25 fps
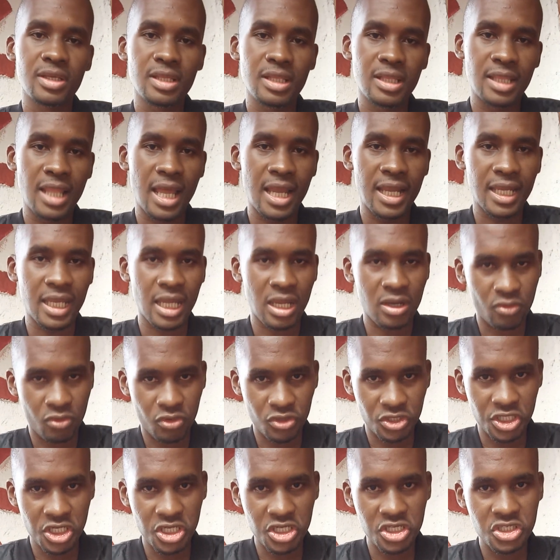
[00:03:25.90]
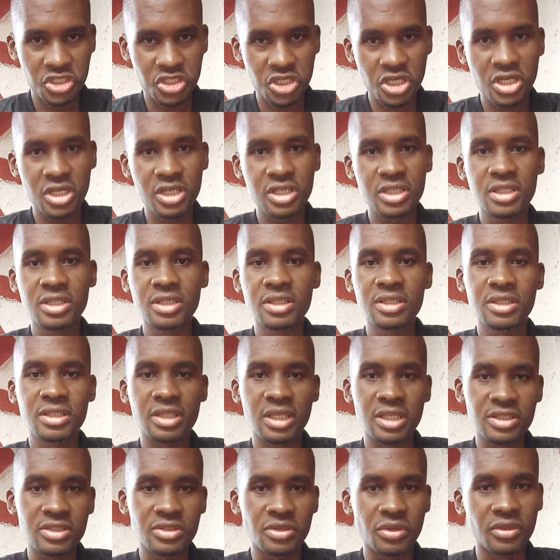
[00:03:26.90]
like a quotation,
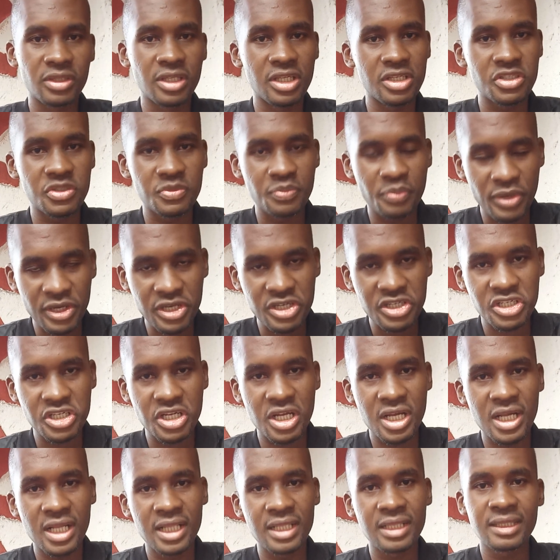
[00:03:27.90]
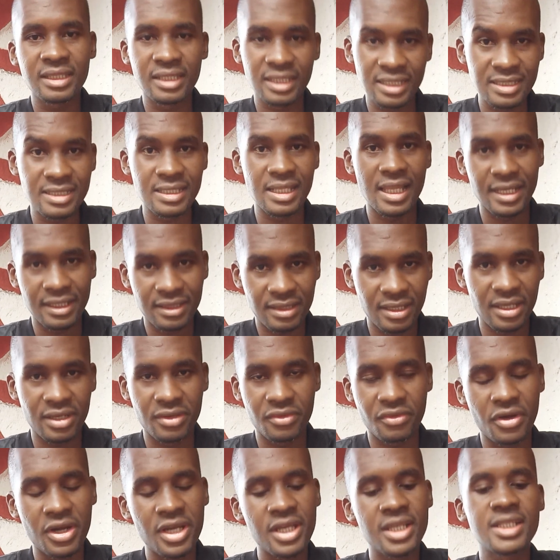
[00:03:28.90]
things on the special, things like
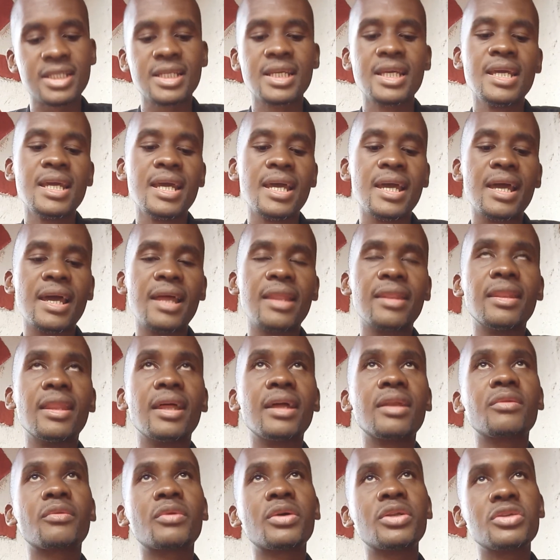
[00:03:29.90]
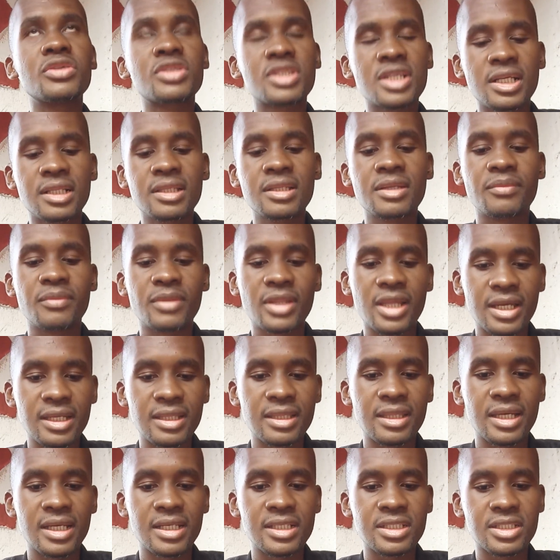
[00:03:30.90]
that, right? And then when you tell them
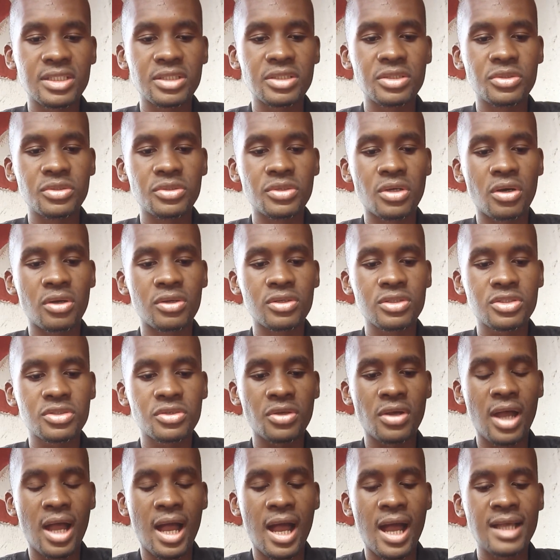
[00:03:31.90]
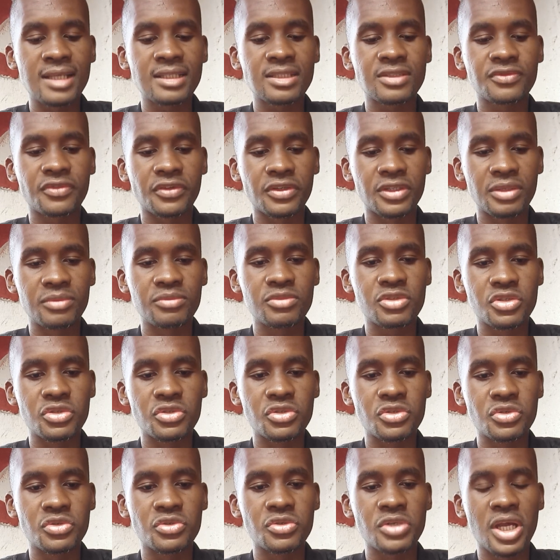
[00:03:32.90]
like that, you also ask for them to
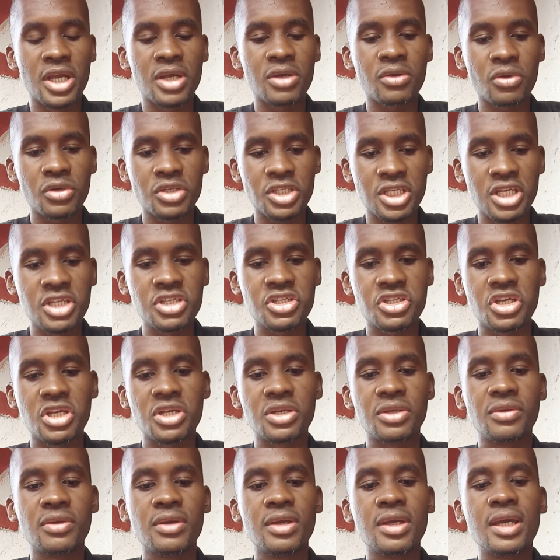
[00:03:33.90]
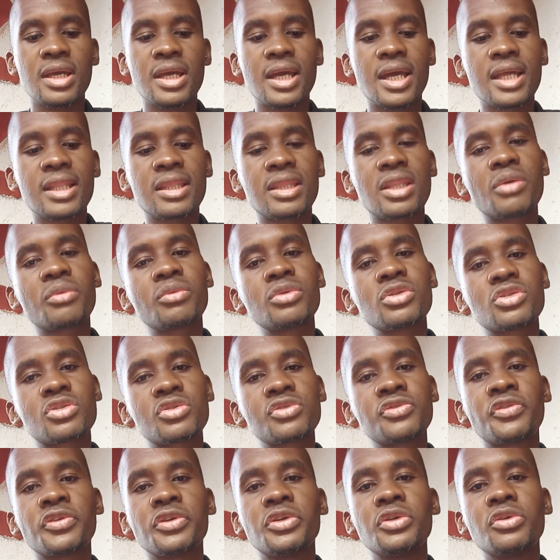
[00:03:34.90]
do a quotation, and they will
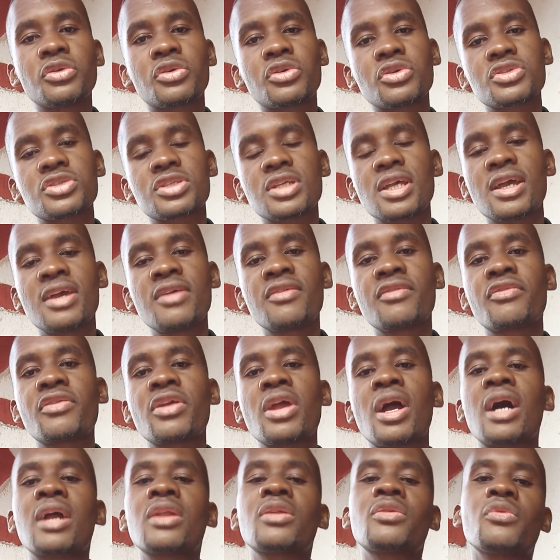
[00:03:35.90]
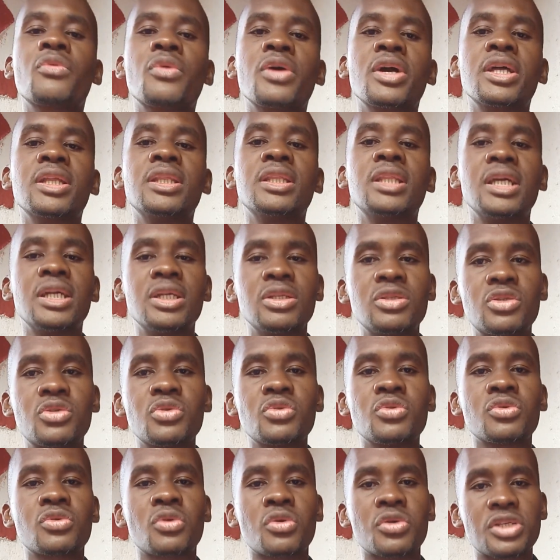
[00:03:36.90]
do for you, because every hardware, they
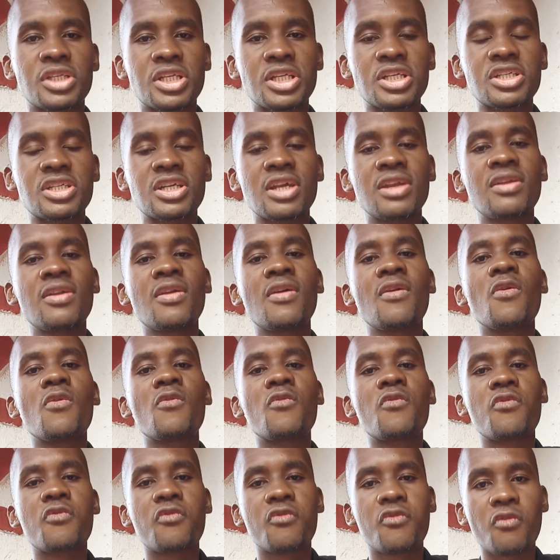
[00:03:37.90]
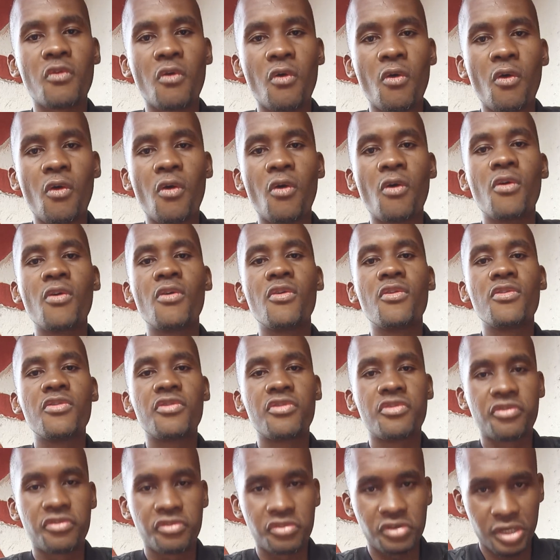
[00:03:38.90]
do quotation for
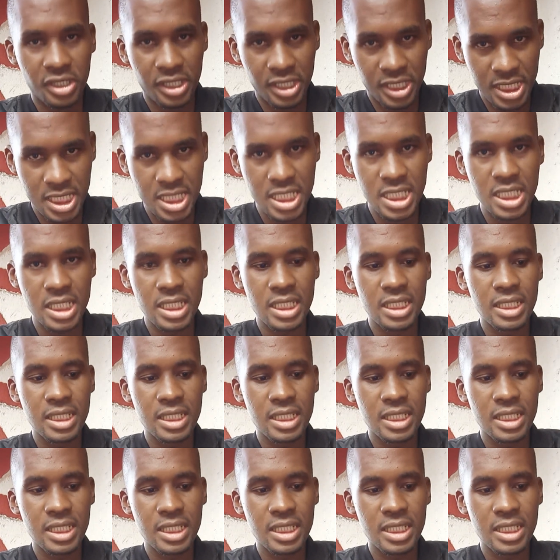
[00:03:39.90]
free.